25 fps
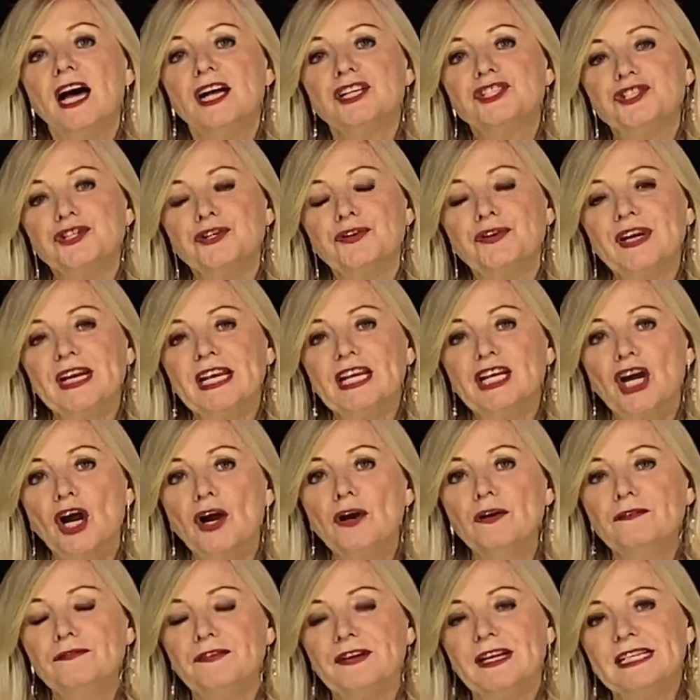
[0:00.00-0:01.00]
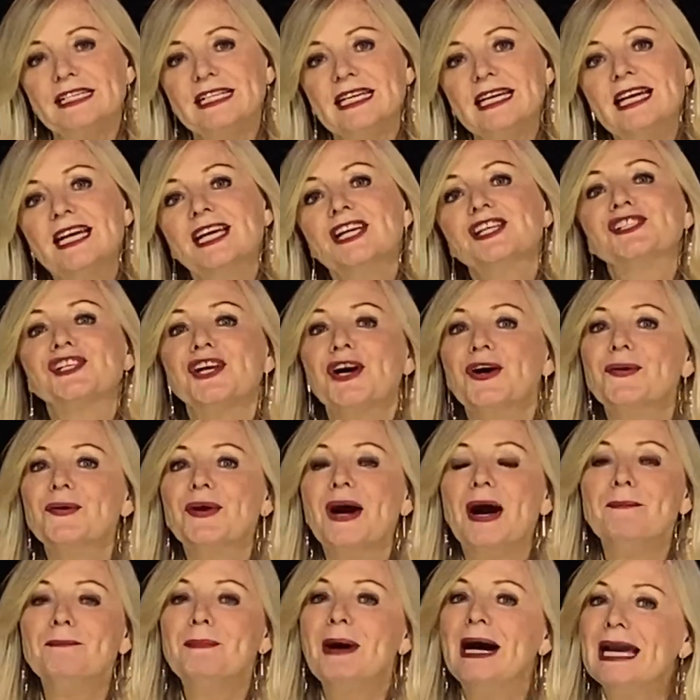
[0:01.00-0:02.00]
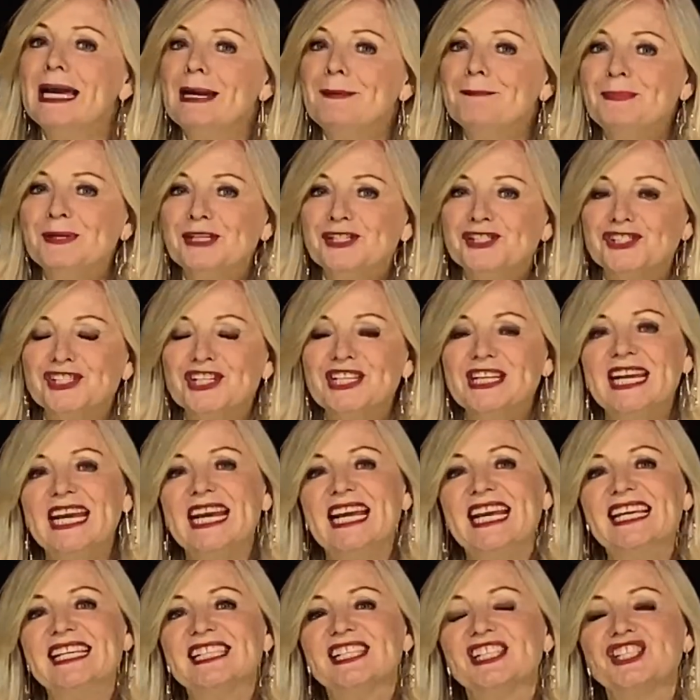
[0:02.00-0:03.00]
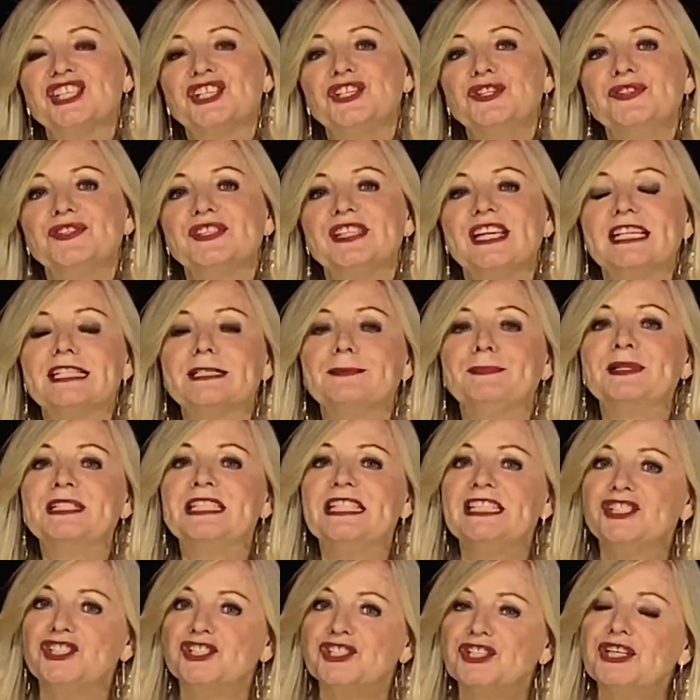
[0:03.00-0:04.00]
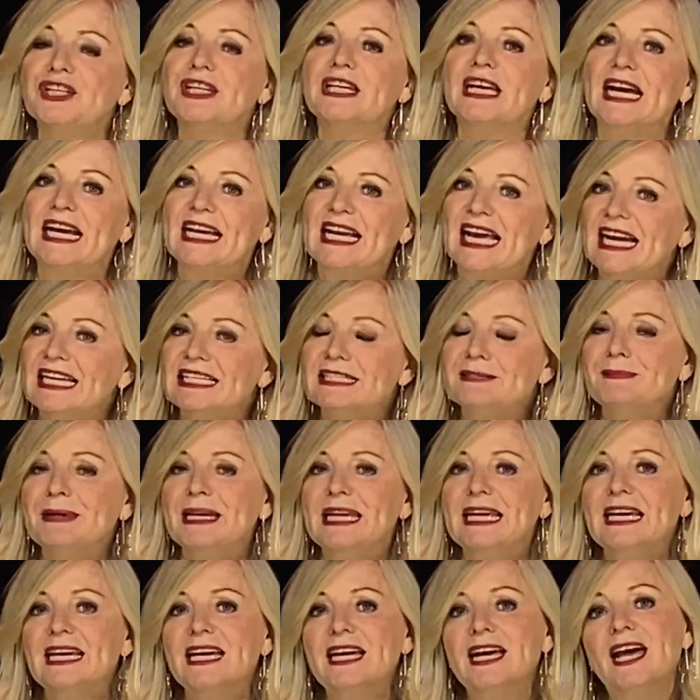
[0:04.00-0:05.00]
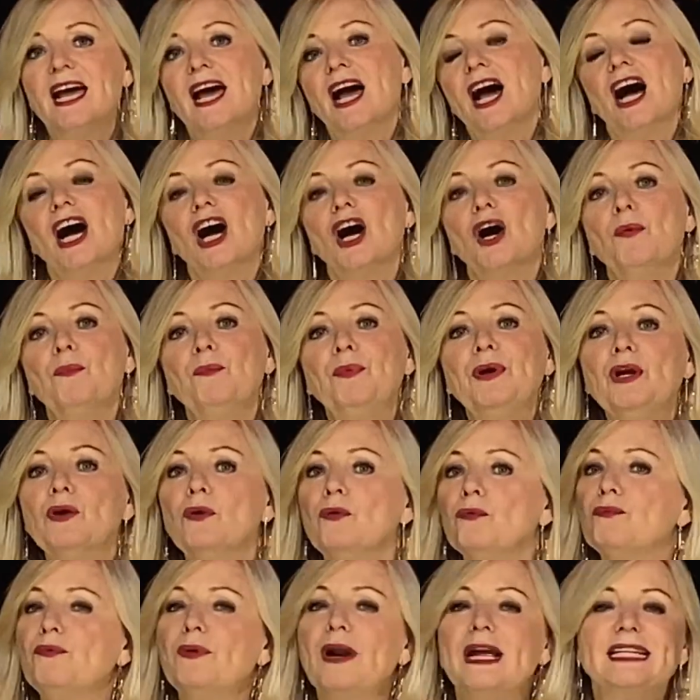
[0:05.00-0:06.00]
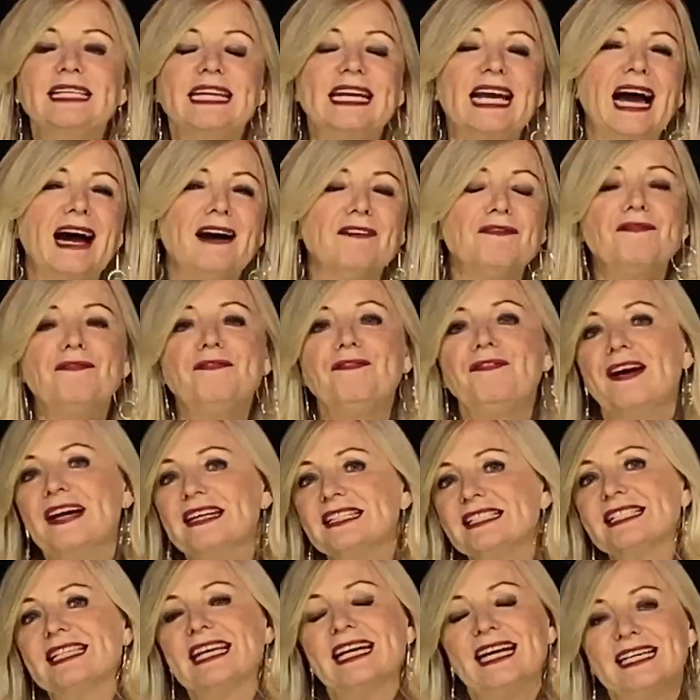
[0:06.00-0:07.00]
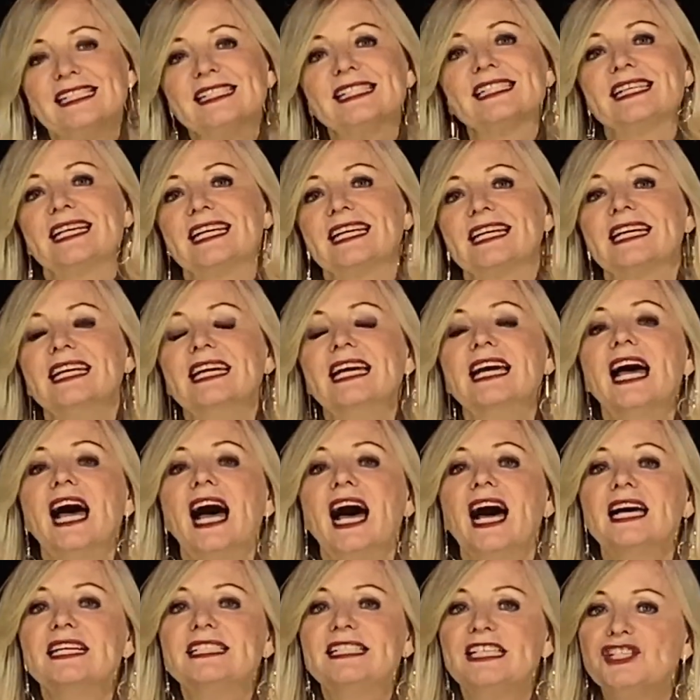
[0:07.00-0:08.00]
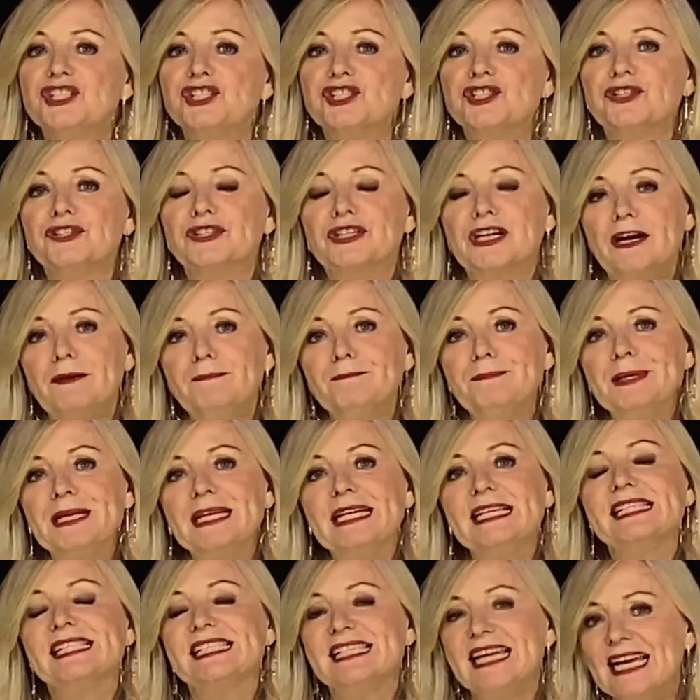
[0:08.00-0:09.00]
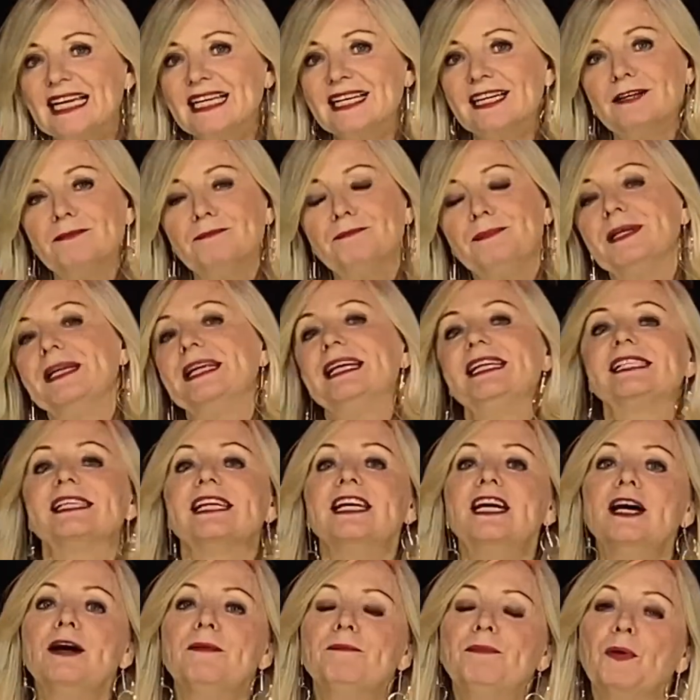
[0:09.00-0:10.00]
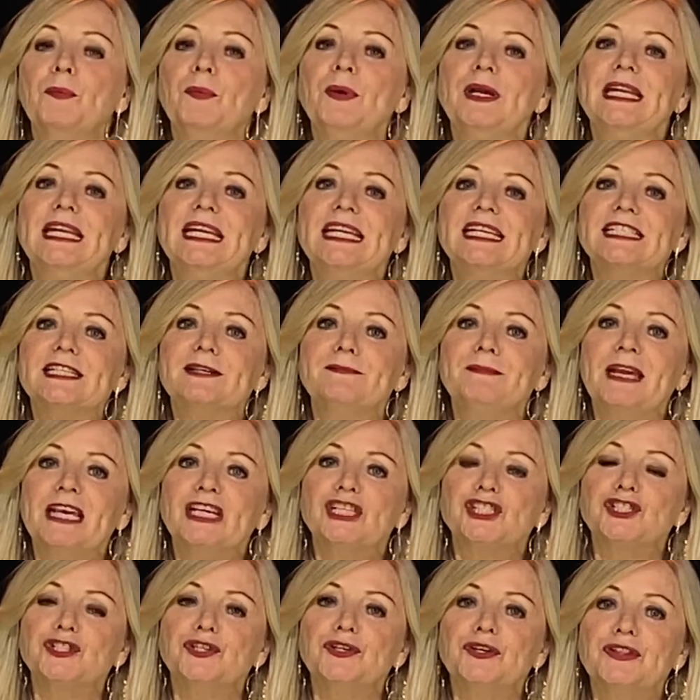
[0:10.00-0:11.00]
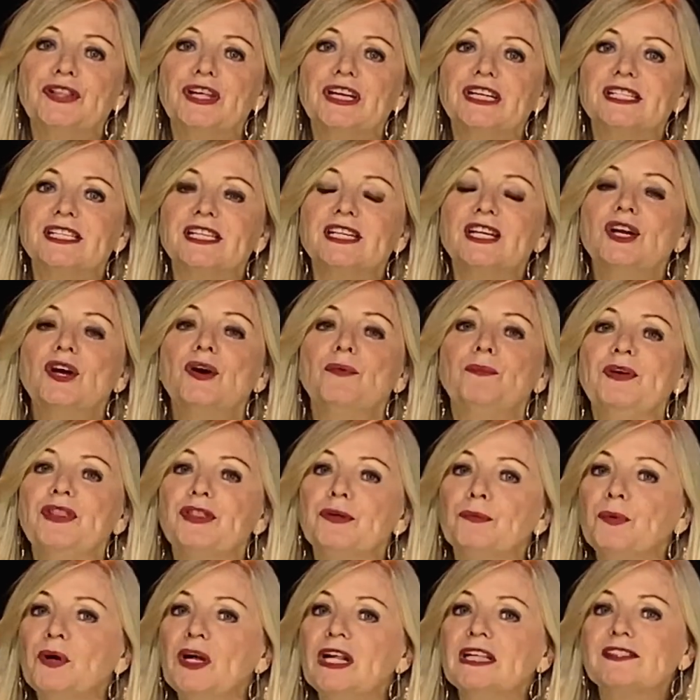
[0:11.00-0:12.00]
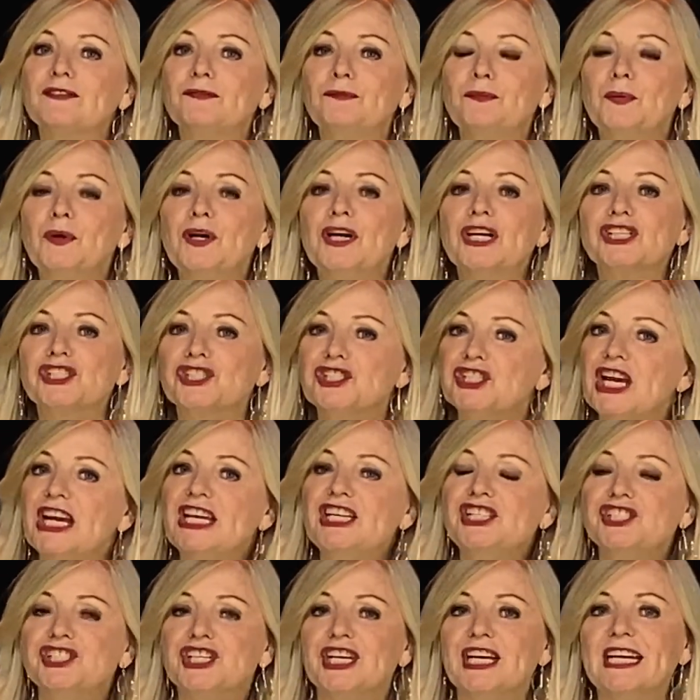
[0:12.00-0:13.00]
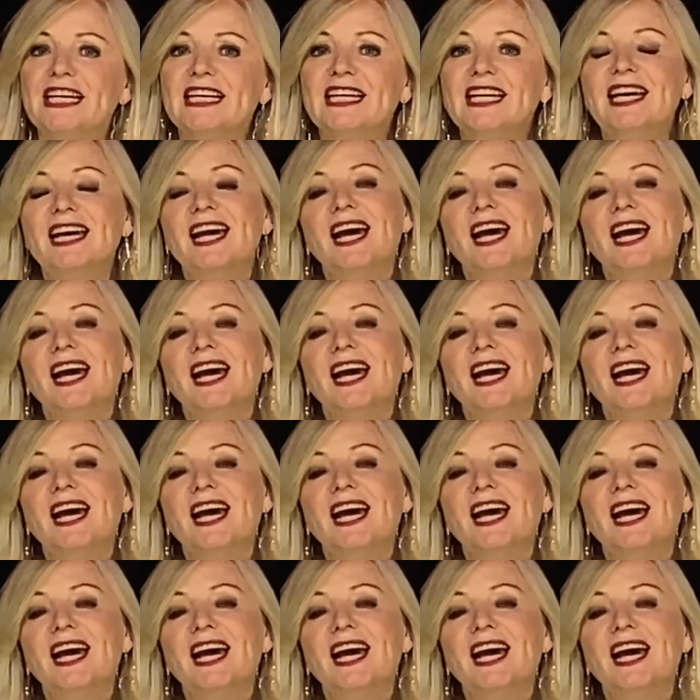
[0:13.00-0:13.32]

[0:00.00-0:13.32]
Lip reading: during COVID. So my ambition is to set up a digital academy. We already have fantastic digital companies, tech companies, but we need to make sure that with the world of work changing,